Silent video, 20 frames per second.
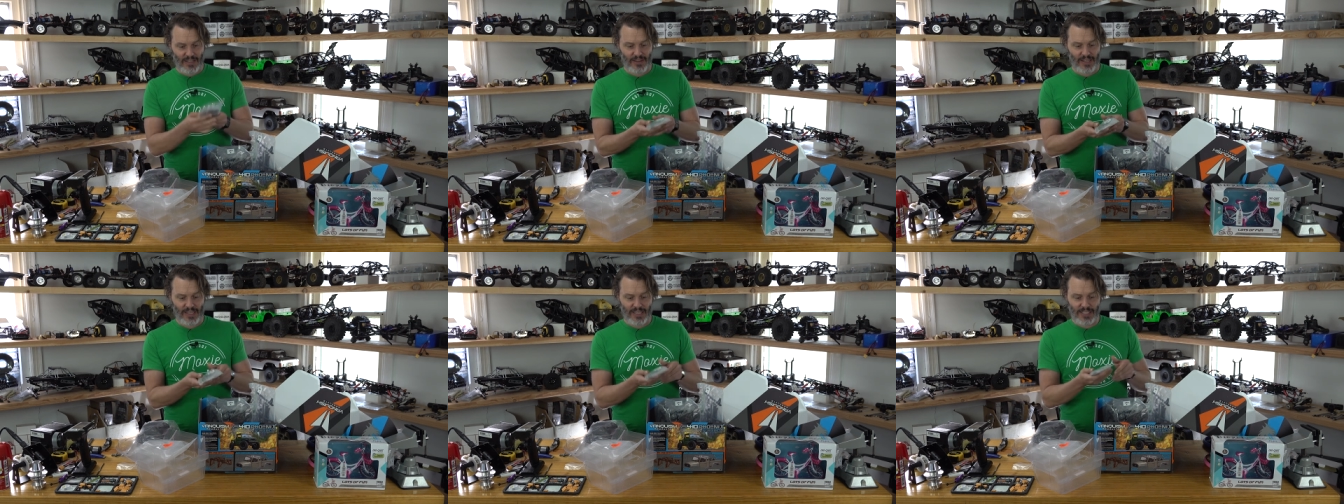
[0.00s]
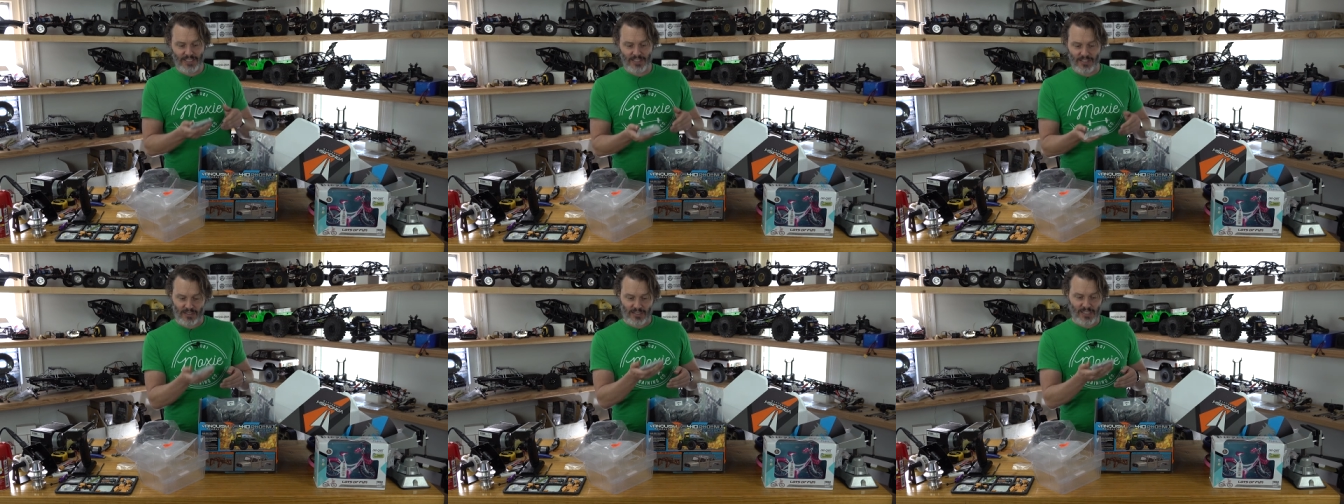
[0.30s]

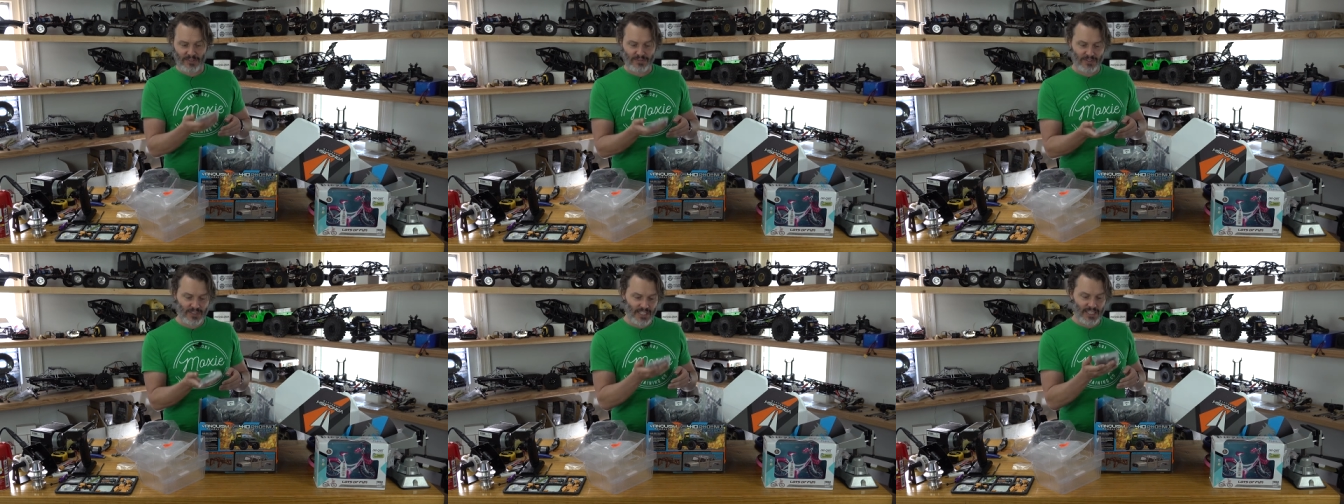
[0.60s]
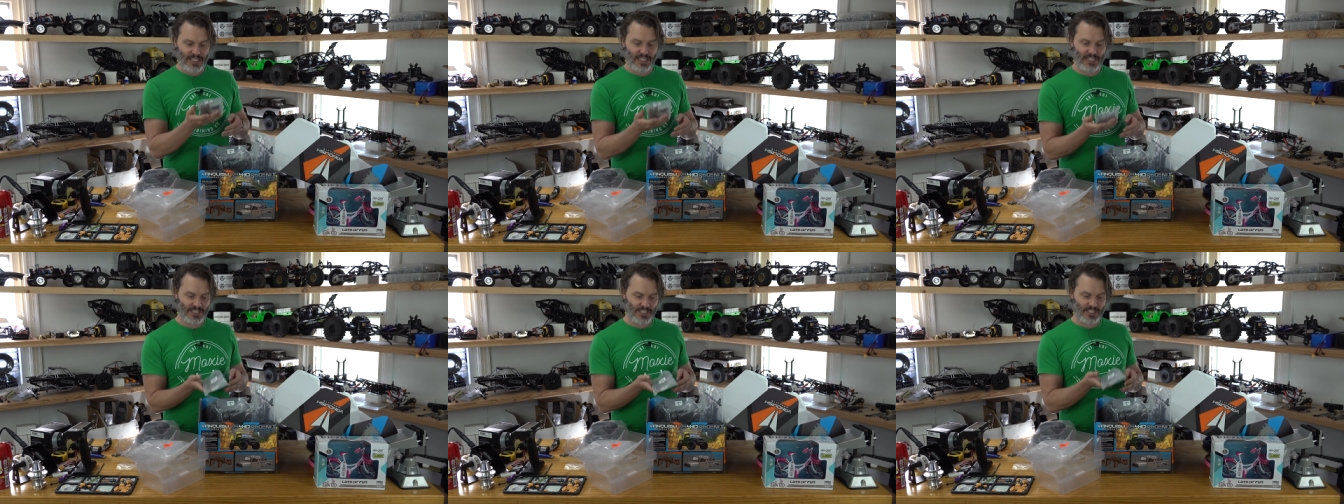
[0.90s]
These are
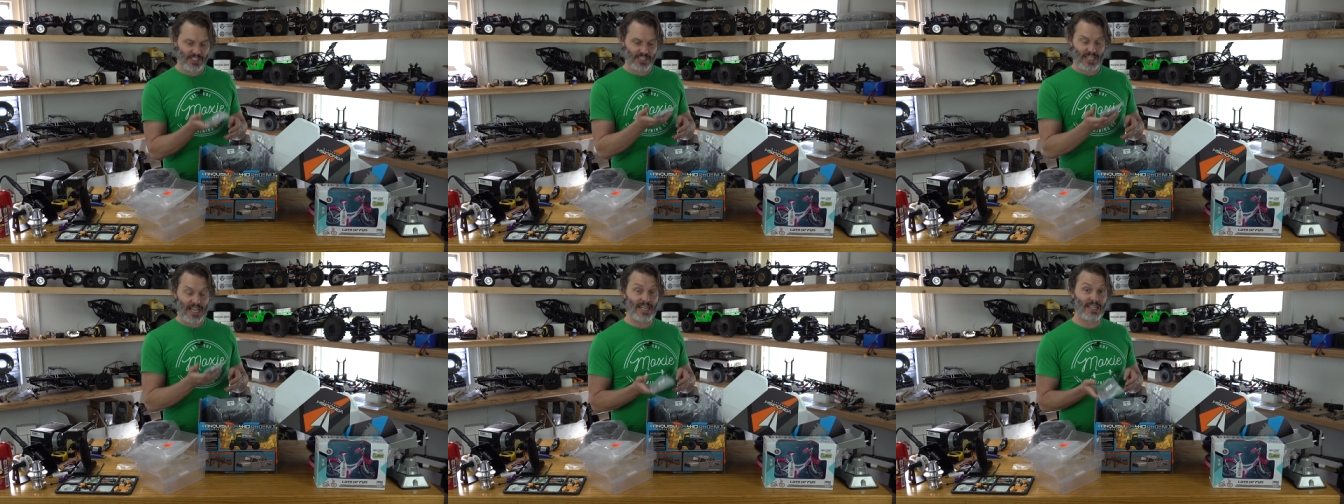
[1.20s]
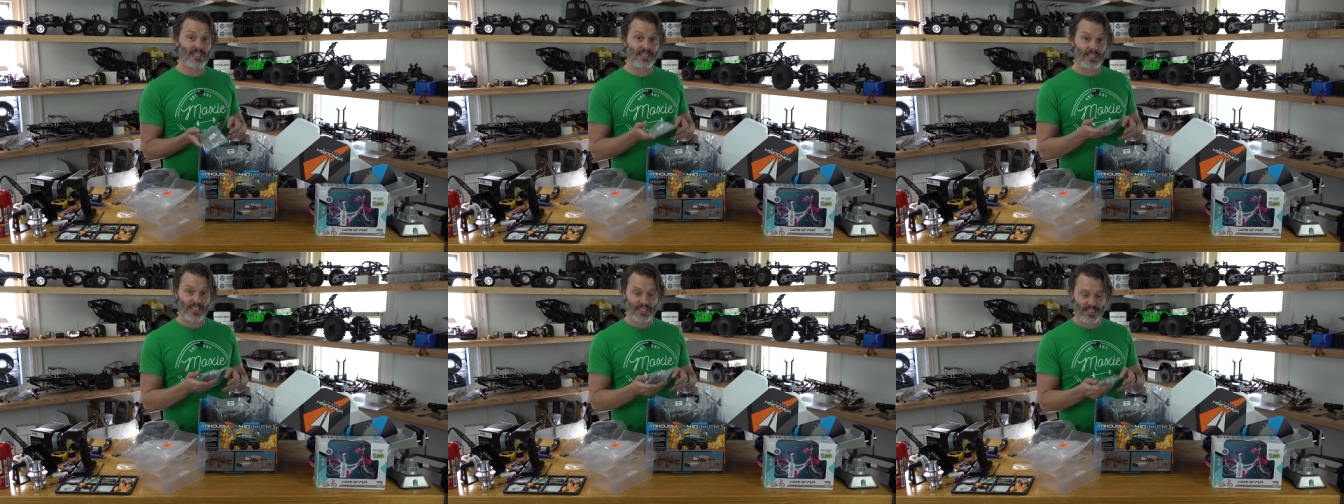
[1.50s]
definitely
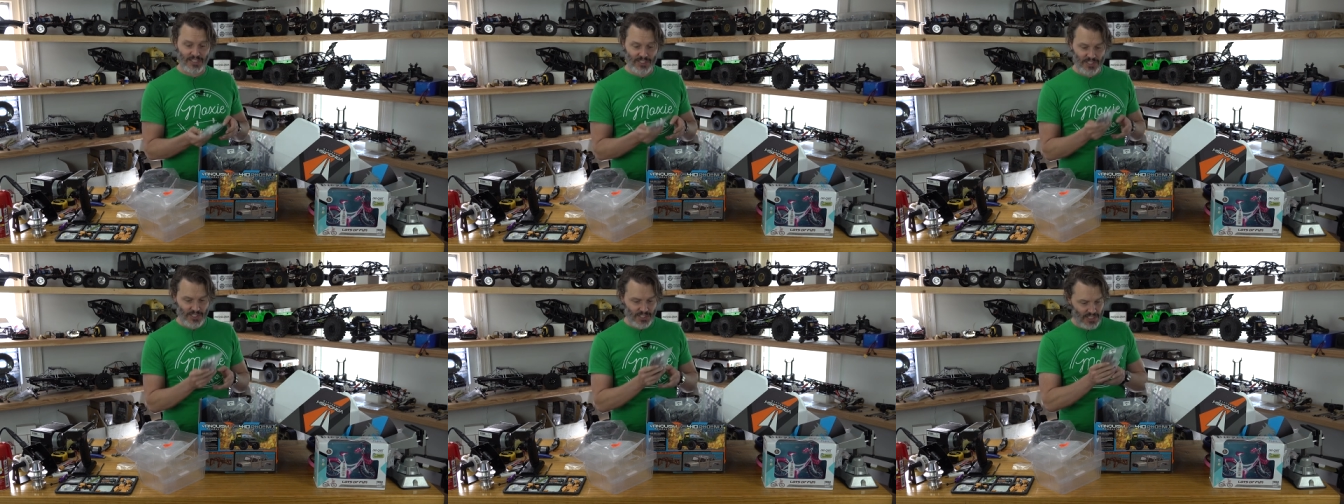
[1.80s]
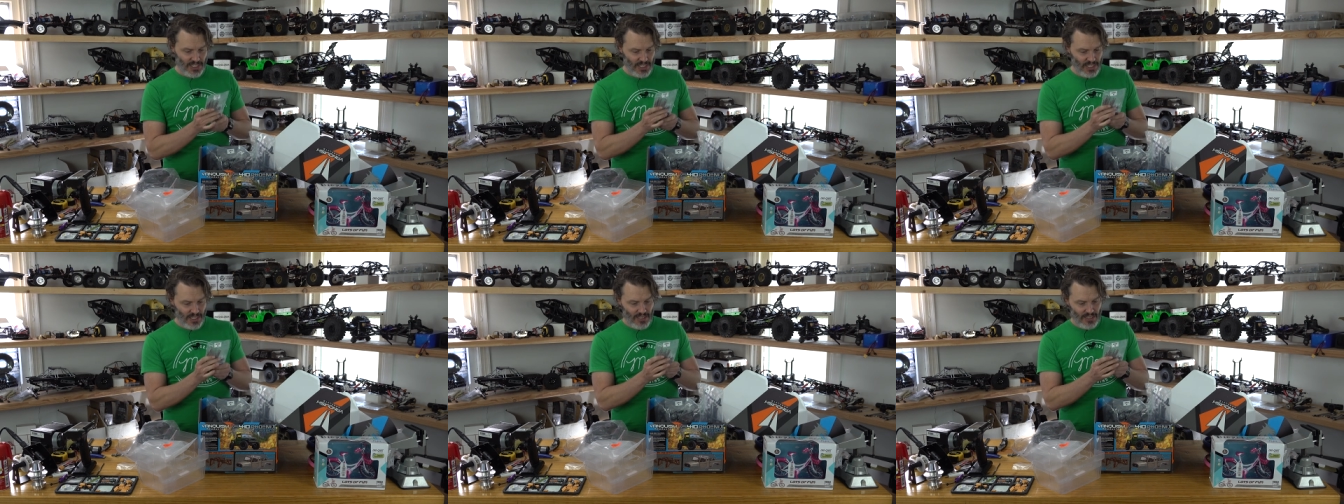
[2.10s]

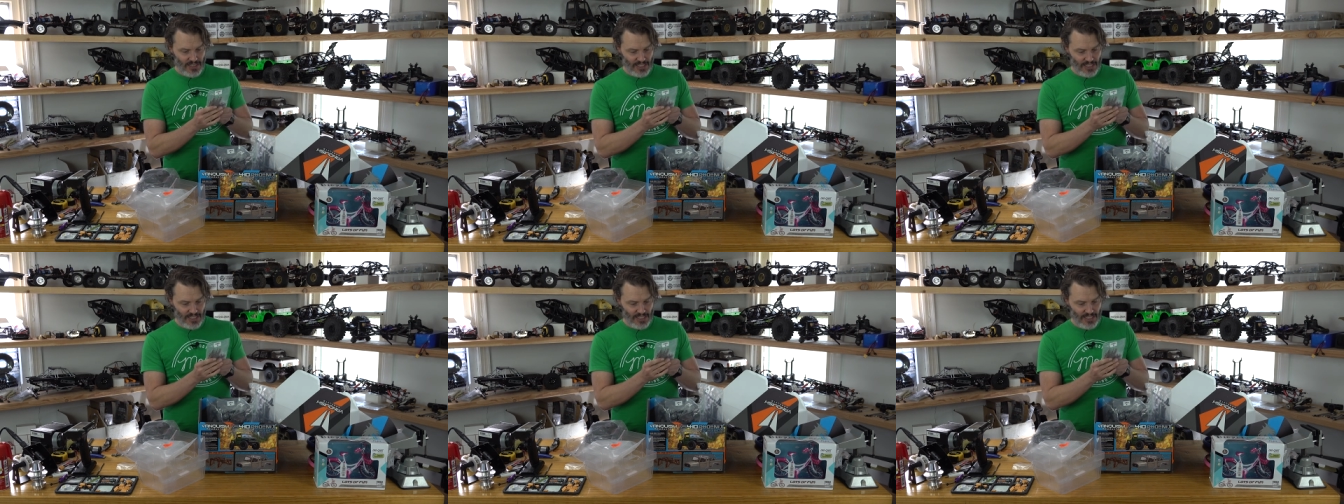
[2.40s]
stainless.